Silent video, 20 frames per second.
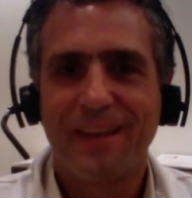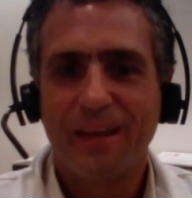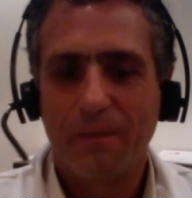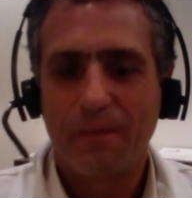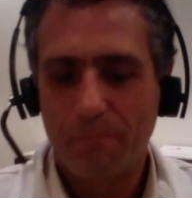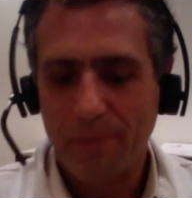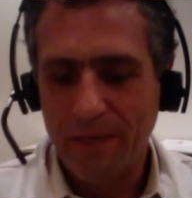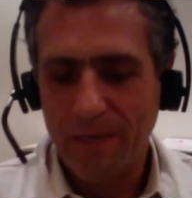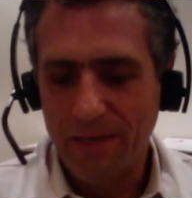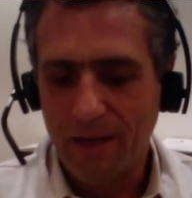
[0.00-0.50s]

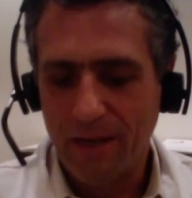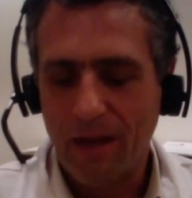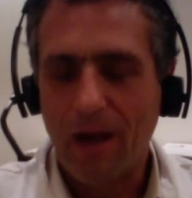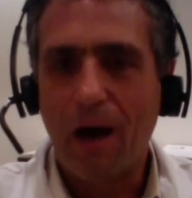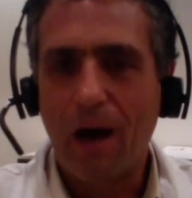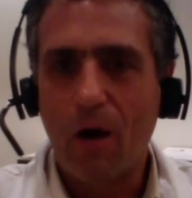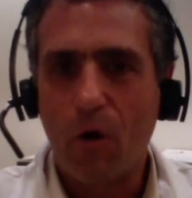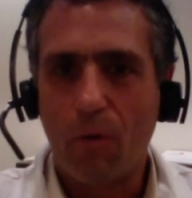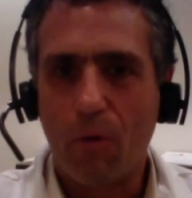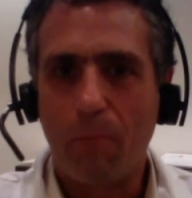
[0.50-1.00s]
meaning
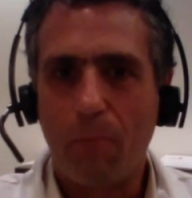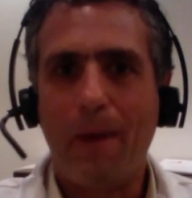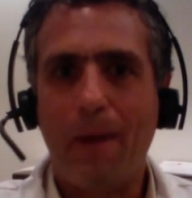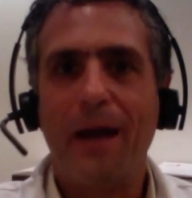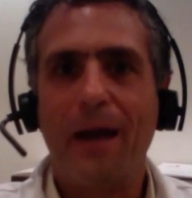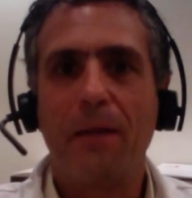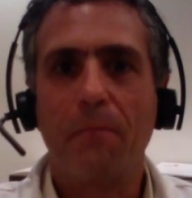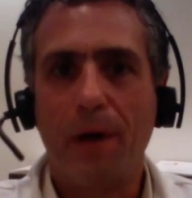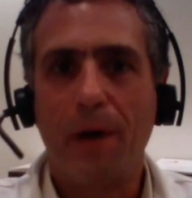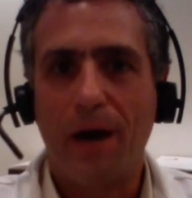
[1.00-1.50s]
our
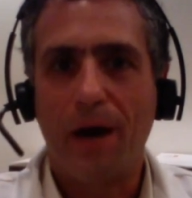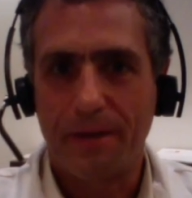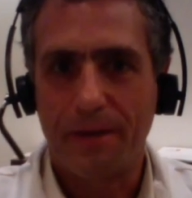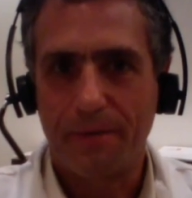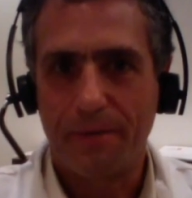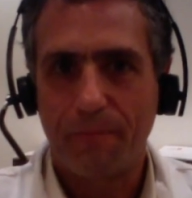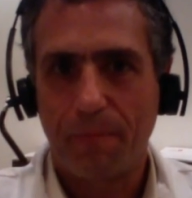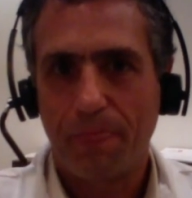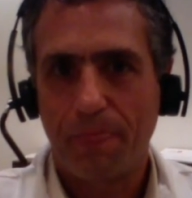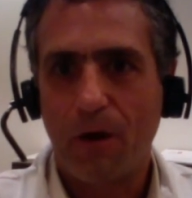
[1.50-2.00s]
mind body.
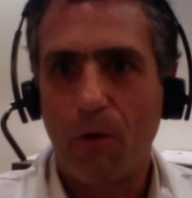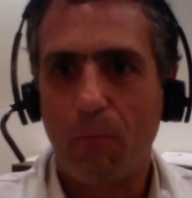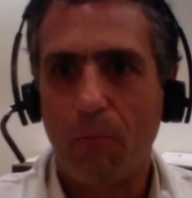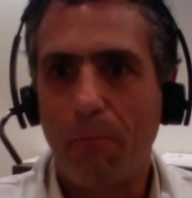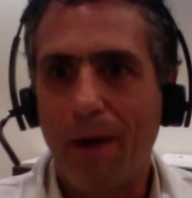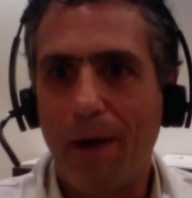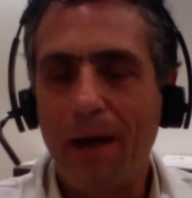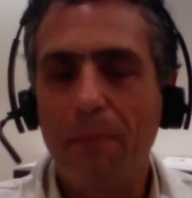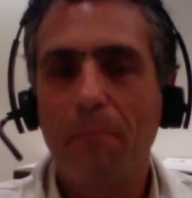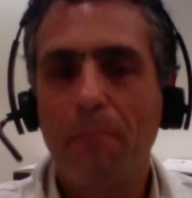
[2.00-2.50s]
Our
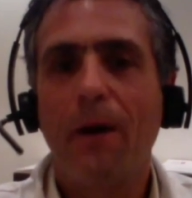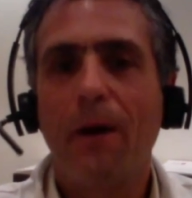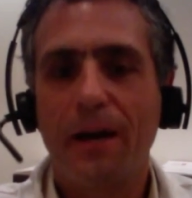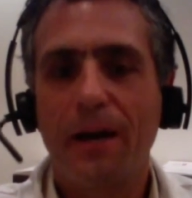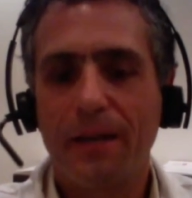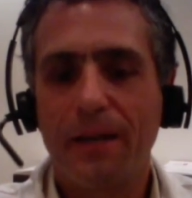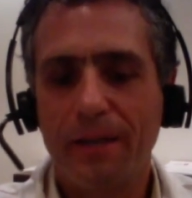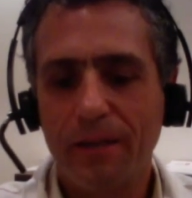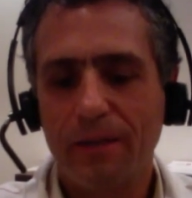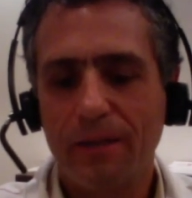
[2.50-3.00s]
mind
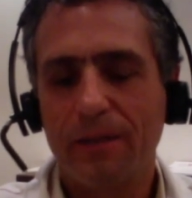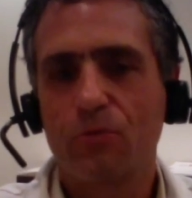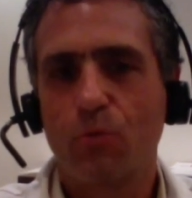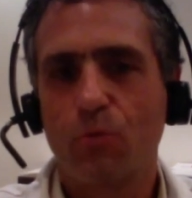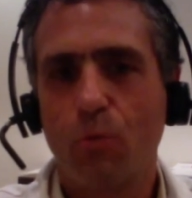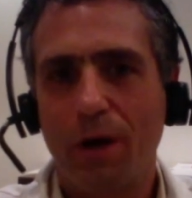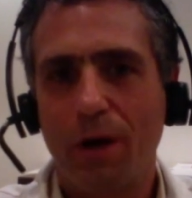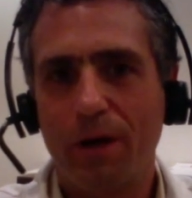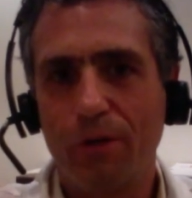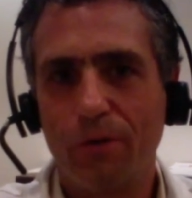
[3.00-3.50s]
body is
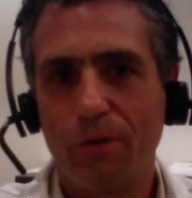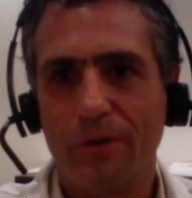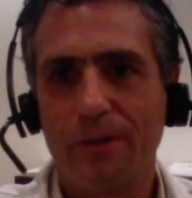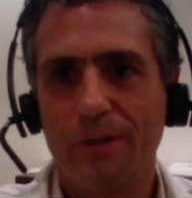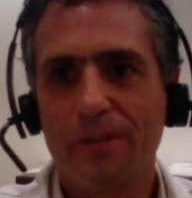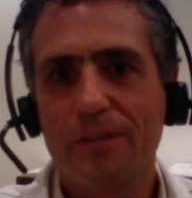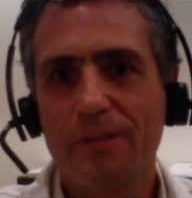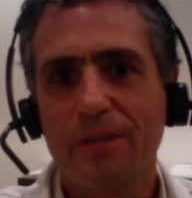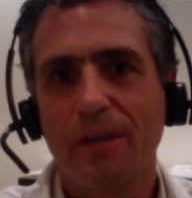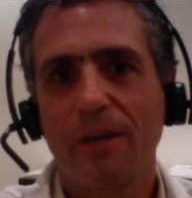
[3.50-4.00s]
one
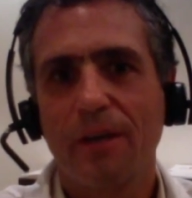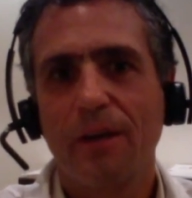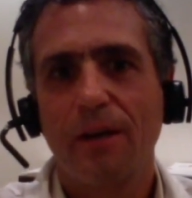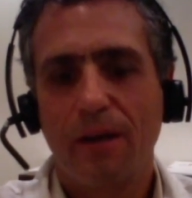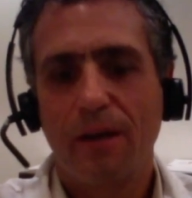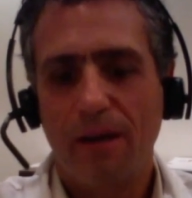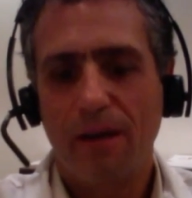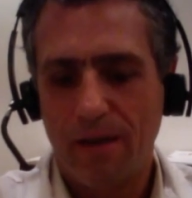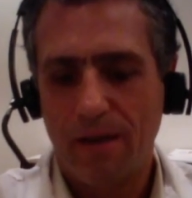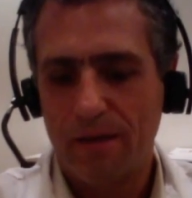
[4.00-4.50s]
unit,
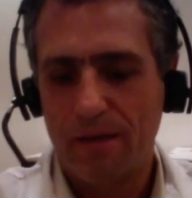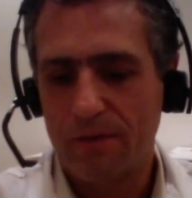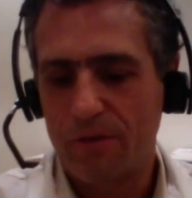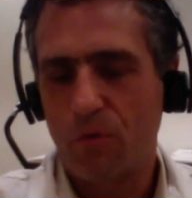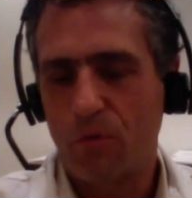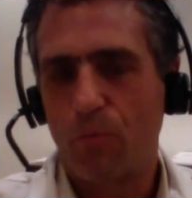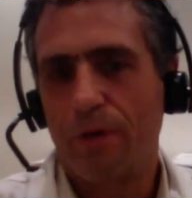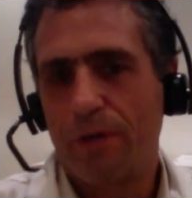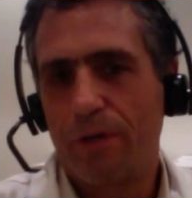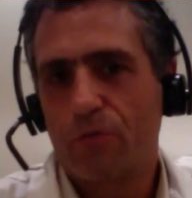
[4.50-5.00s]
and
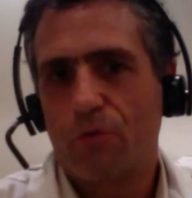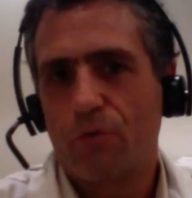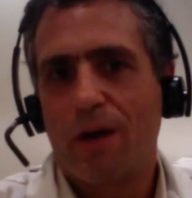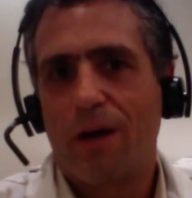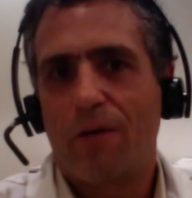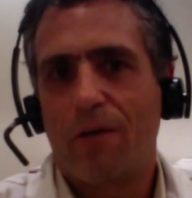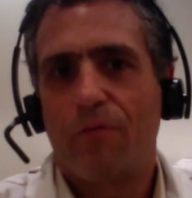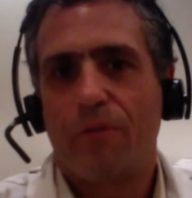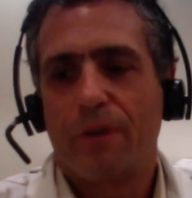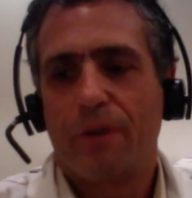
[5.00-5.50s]
we need to
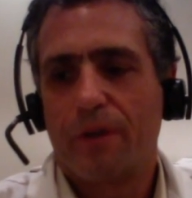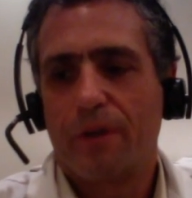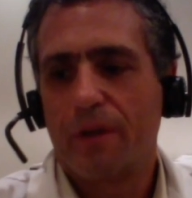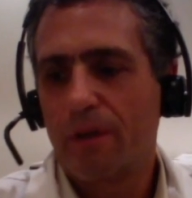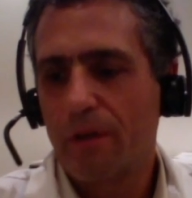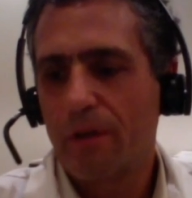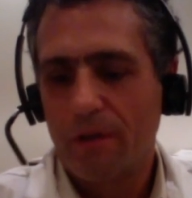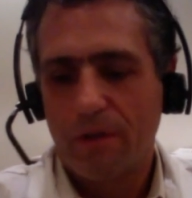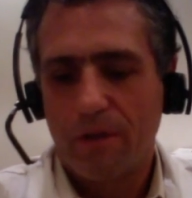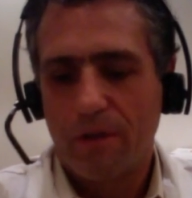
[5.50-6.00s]
have the
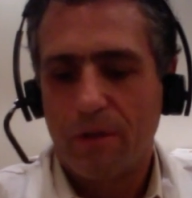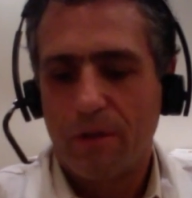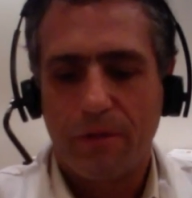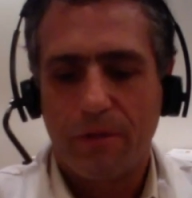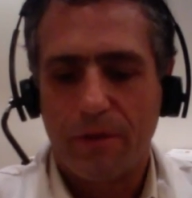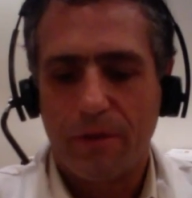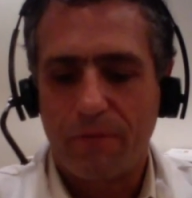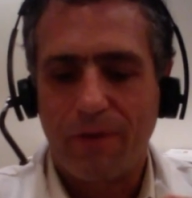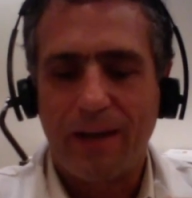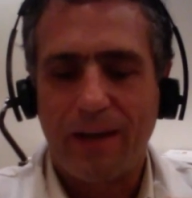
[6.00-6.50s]

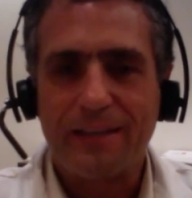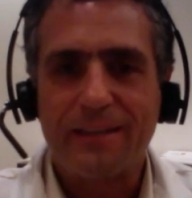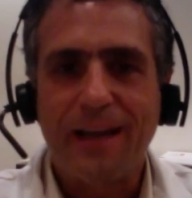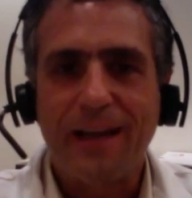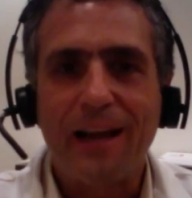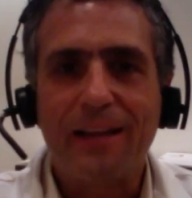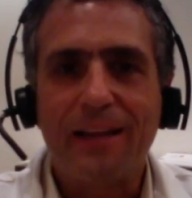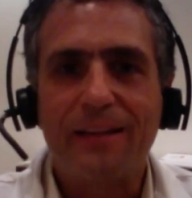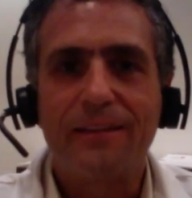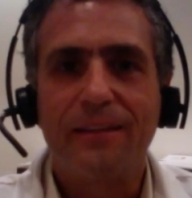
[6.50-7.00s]

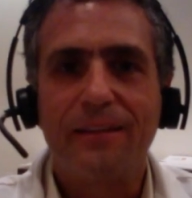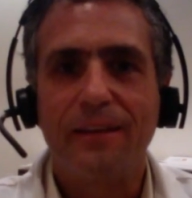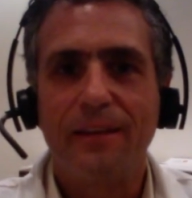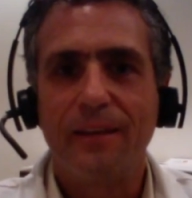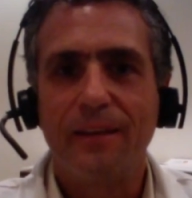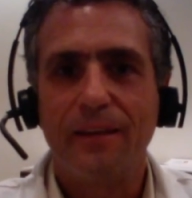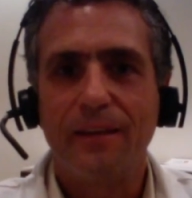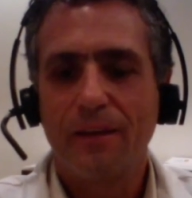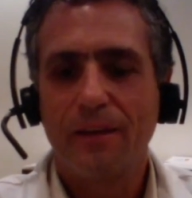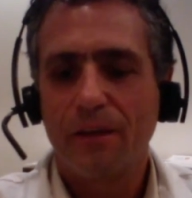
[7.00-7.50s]

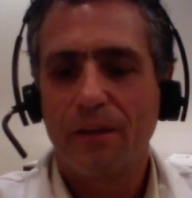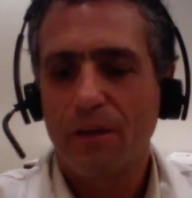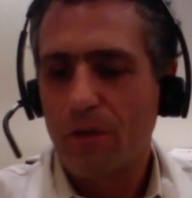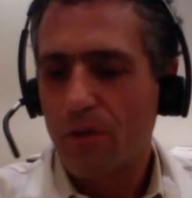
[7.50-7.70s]
vitality,